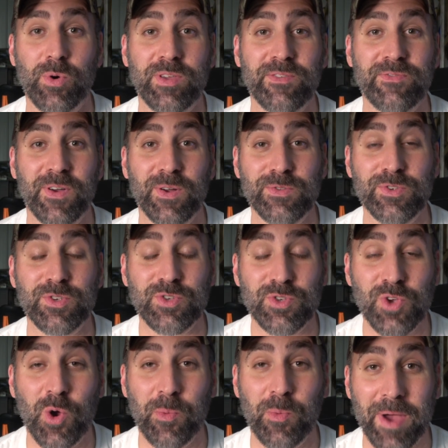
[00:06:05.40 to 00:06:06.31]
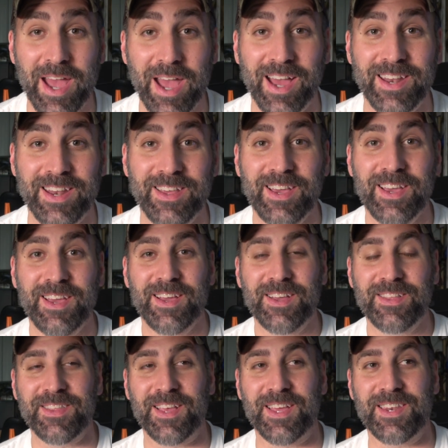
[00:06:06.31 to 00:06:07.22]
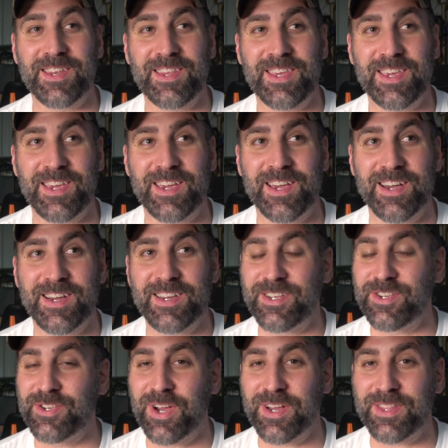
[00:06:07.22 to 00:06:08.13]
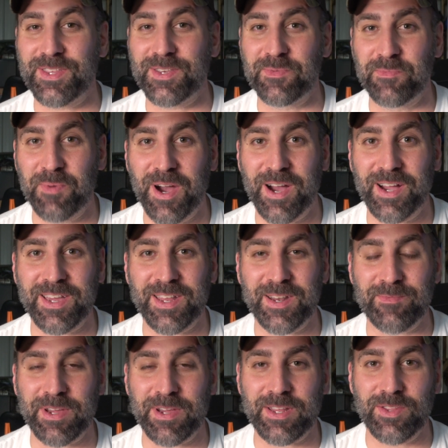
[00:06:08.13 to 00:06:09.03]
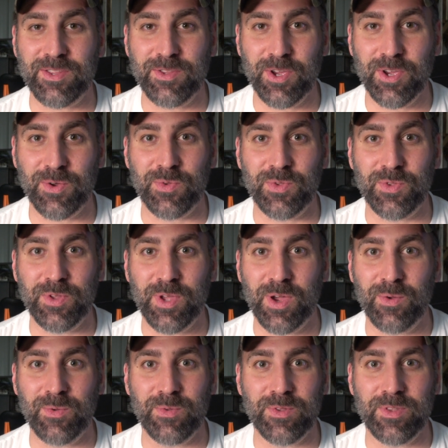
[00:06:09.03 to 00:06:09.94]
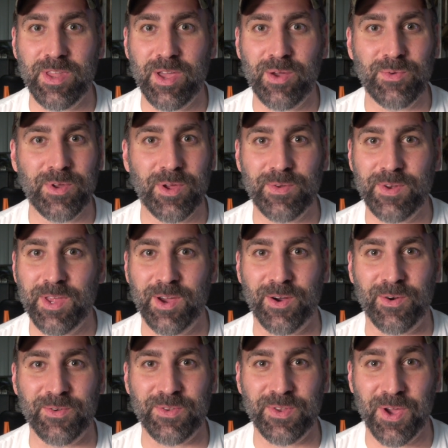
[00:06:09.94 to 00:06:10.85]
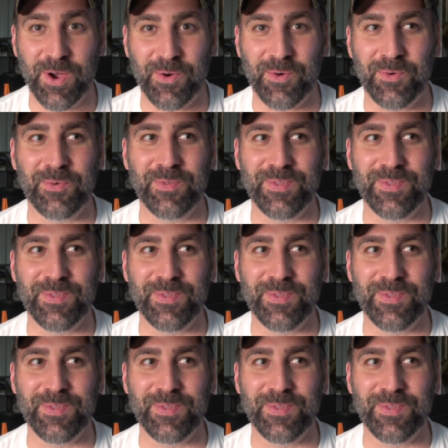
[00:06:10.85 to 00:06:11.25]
He felt so bad that he shot this buck. And I'm like, dude, don't no.